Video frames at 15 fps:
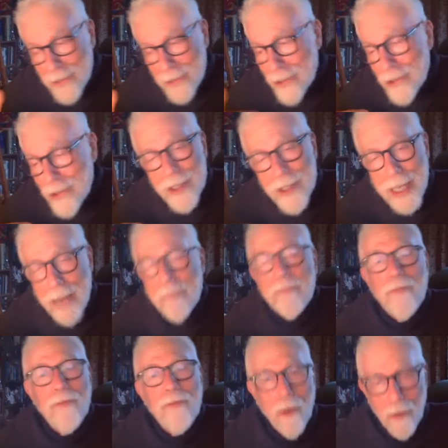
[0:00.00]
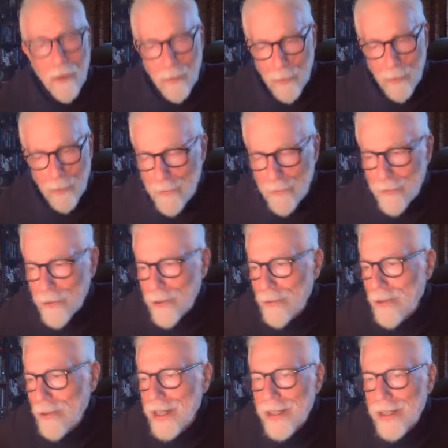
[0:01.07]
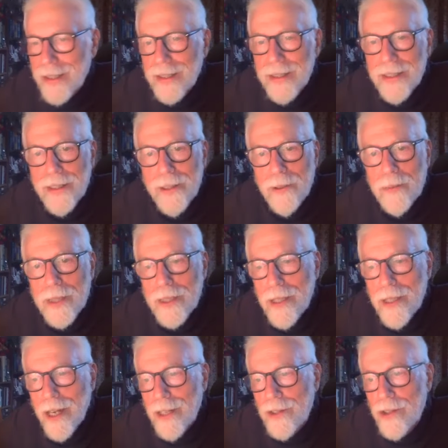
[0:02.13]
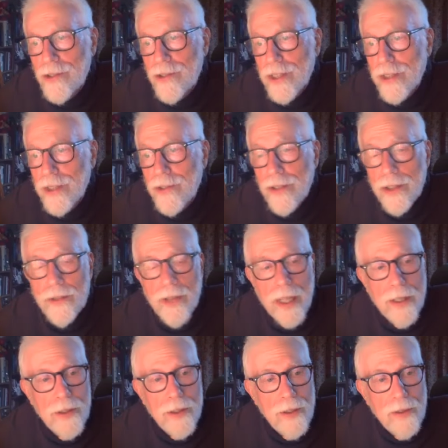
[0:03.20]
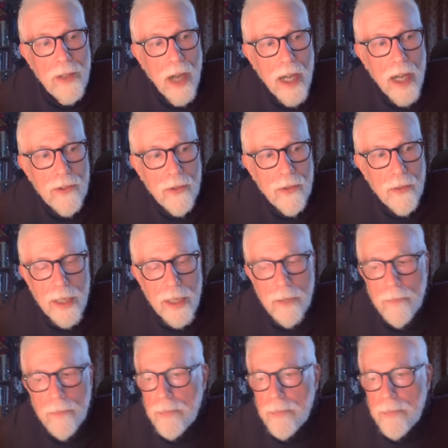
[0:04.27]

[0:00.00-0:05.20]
a step forward for a while in human consciousness, to try to do God's will.